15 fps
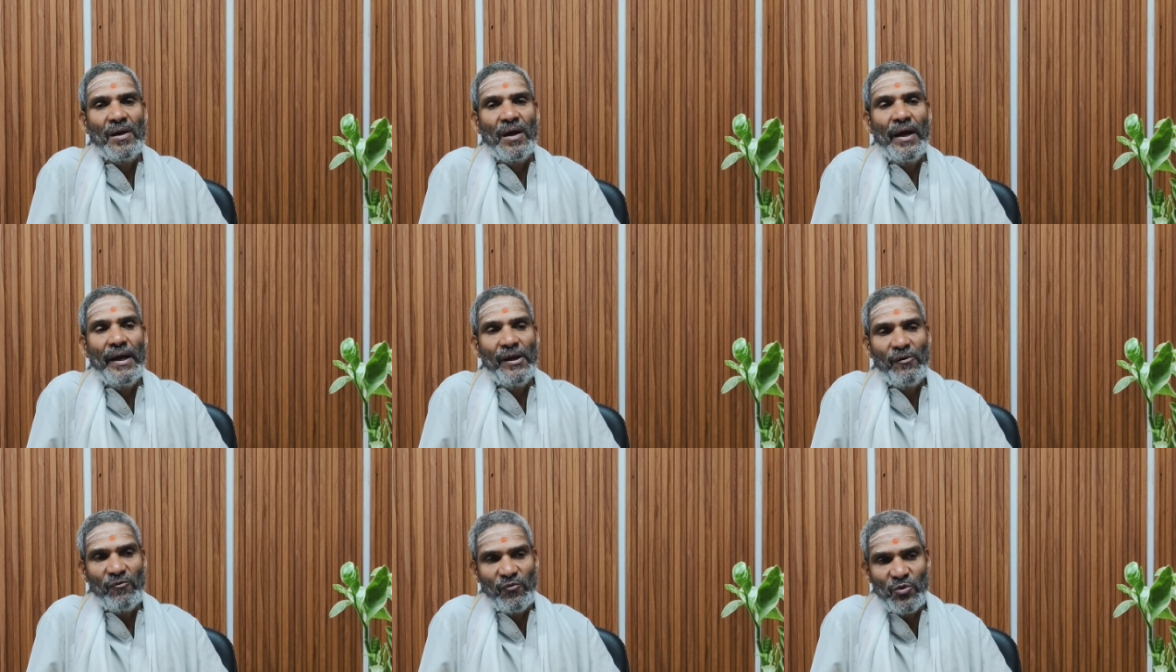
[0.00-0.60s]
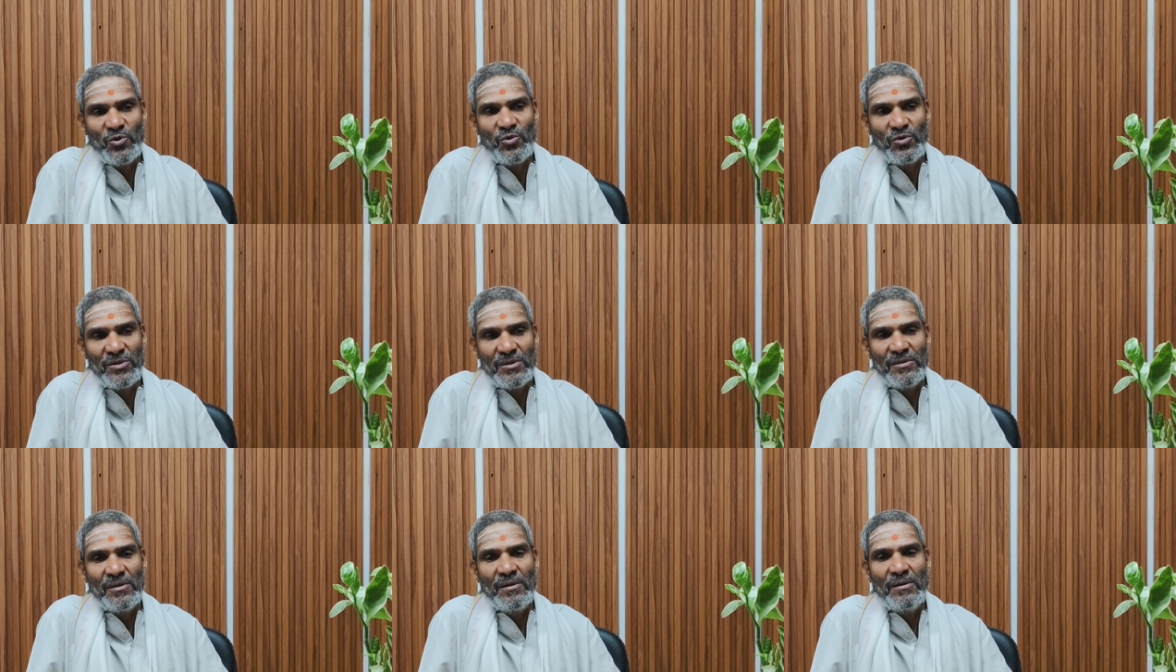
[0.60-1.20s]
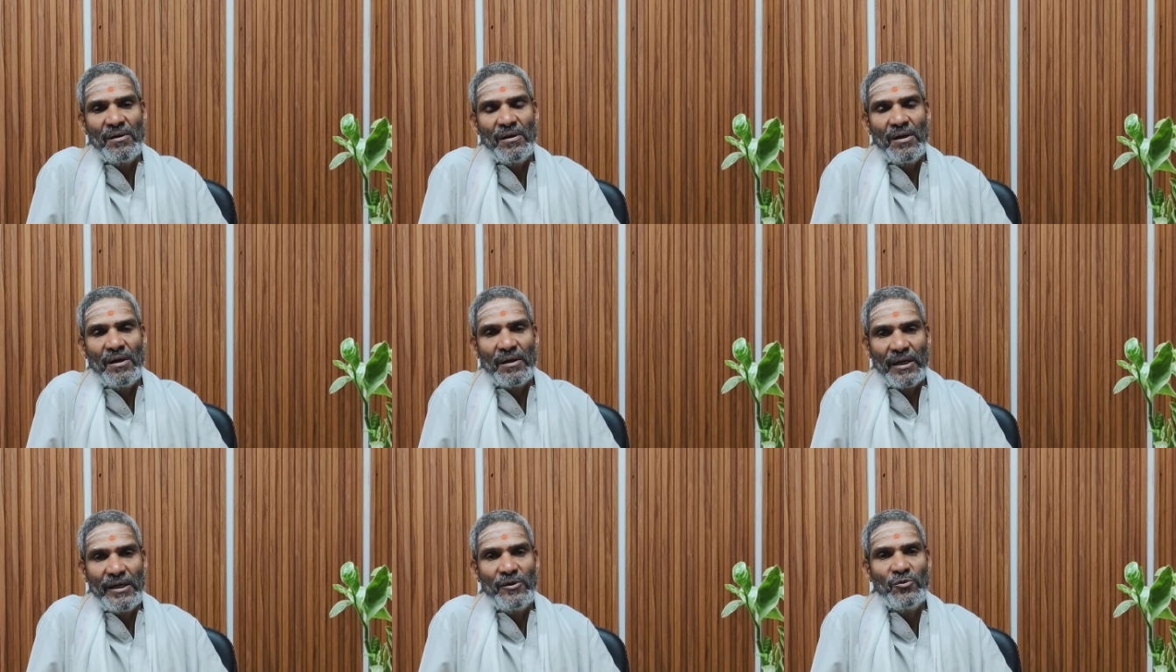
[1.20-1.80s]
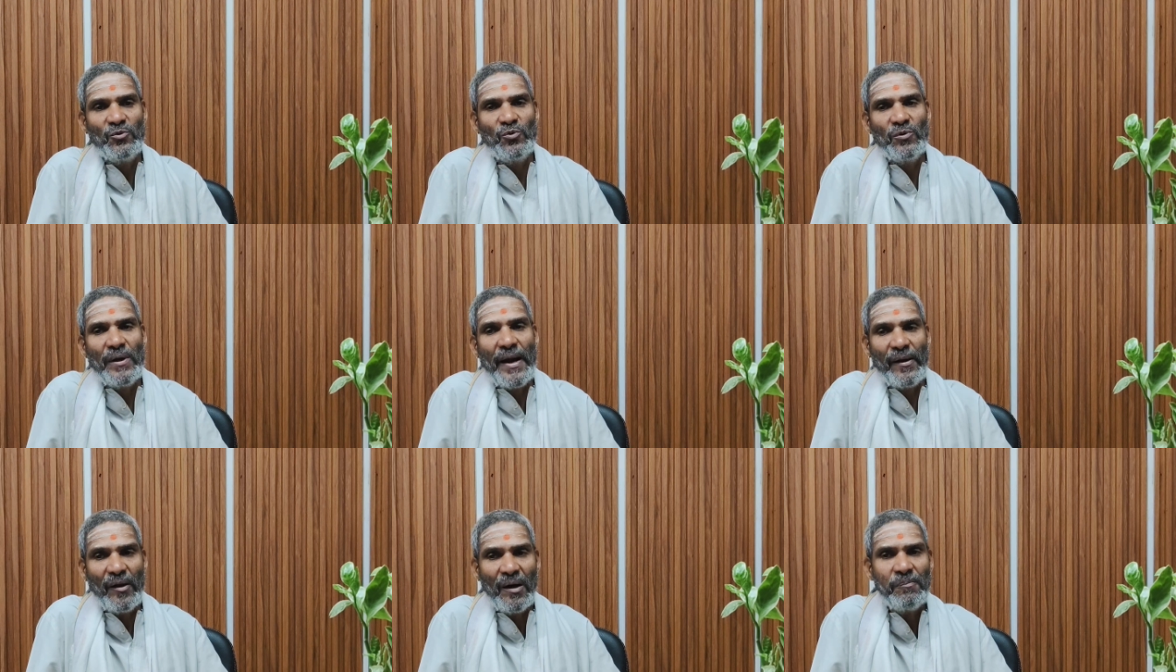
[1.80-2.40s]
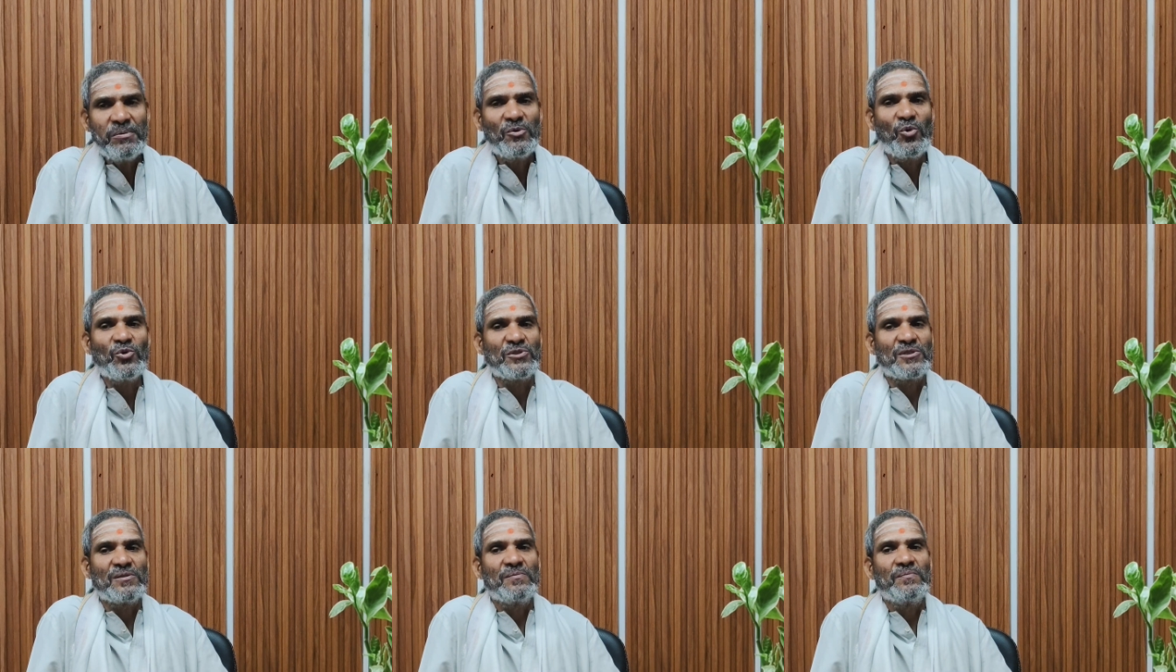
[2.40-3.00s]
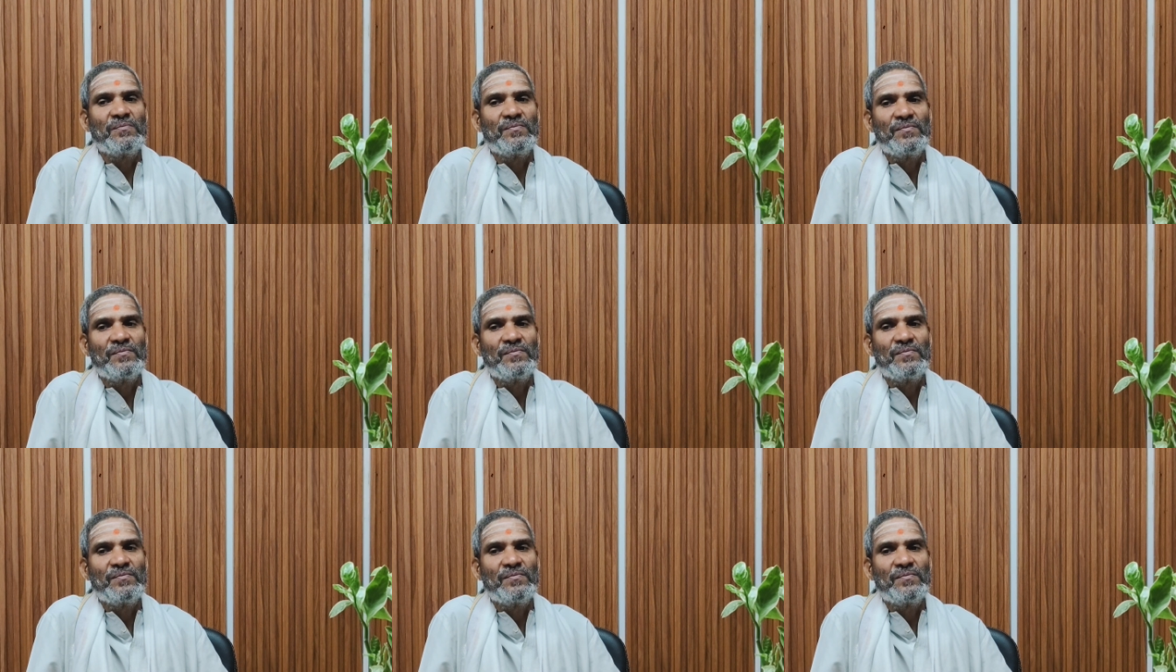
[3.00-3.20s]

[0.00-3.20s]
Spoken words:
And we should try to adopt those